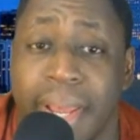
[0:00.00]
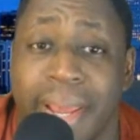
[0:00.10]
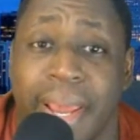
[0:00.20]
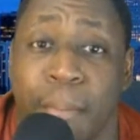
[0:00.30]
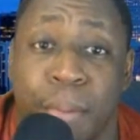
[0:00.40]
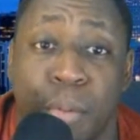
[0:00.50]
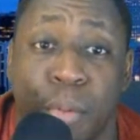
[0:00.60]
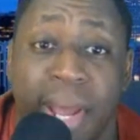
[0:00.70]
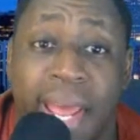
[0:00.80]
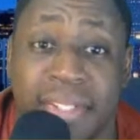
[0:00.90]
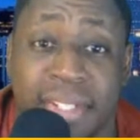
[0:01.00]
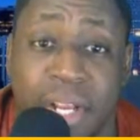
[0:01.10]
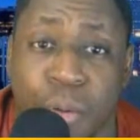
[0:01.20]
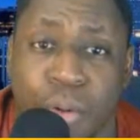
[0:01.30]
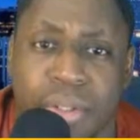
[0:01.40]
And people would ask that
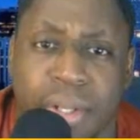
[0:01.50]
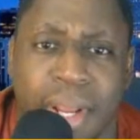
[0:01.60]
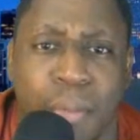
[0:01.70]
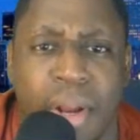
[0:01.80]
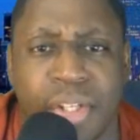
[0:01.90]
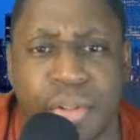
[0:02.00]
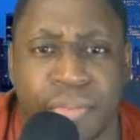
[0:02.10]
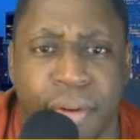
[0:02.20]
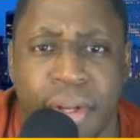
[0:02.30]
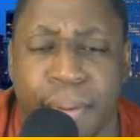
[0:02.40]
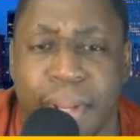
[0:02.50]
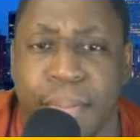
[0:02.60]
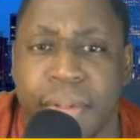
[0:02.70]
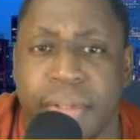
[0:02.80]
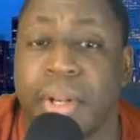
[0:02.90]
question, hey, why did you defer your
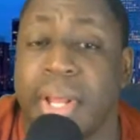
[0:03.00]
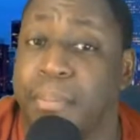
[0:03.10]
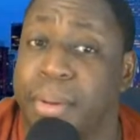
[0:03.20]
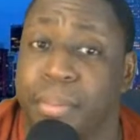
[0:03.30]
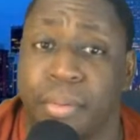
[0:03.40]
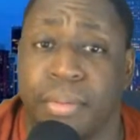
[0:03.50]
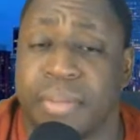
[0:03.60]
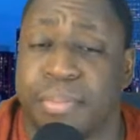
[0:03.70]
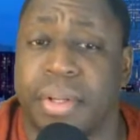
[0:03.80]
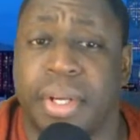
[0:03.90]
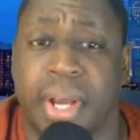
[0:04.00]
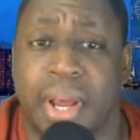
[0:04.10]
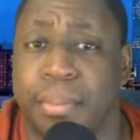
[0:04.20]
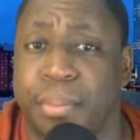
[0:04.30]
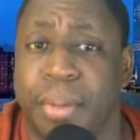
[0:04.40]
payments? But a lot of people, that's pretty
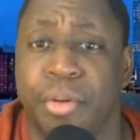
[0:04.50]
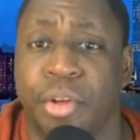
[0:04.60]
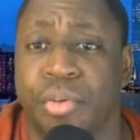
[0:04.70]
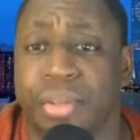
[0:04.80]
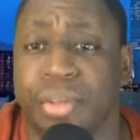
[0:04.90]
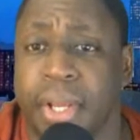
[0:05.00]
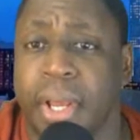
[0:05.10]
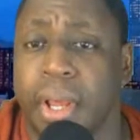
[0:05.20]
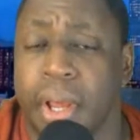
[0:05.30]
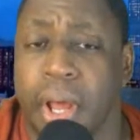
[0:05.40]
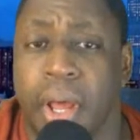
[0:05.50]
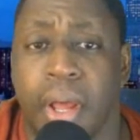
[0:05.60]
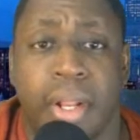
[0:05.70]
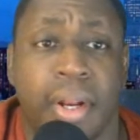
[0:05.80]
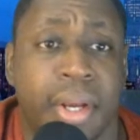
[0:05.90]
common. People usually, uh, a
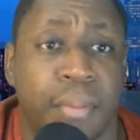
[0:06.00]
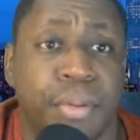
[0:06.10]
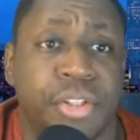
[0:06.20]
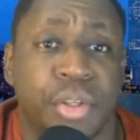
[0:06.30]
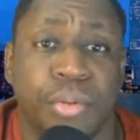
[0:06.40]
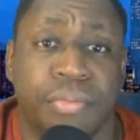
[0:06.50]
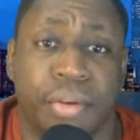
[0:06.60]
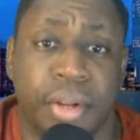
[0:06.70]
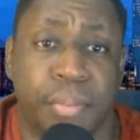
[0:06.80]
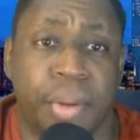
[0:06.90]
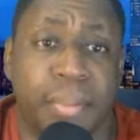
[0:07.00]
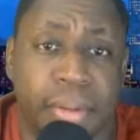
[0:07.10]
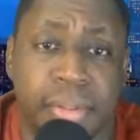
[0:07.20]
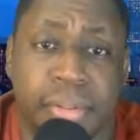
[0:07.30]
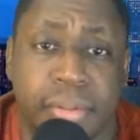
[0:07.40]
lot of companies do defer their
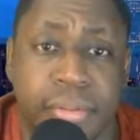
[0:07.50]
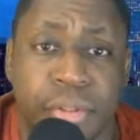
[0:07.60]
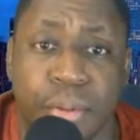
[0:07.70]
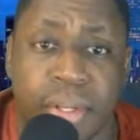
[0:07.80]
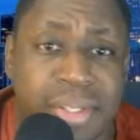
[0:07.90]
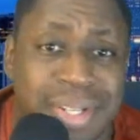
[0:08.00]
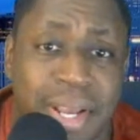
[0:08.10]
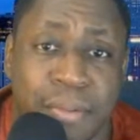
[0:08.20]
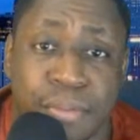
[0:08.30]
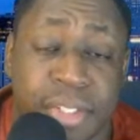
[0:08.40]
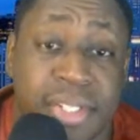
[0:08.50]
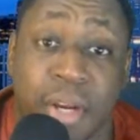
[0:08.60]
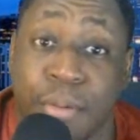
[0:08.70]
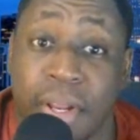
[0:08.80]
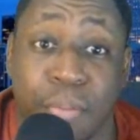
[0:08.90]
payments to another time, just like
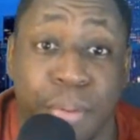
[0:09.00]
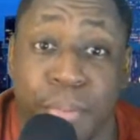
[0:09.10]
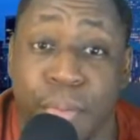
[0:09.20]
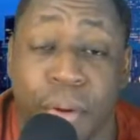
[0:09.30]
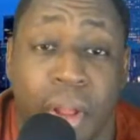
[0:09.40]
regular people.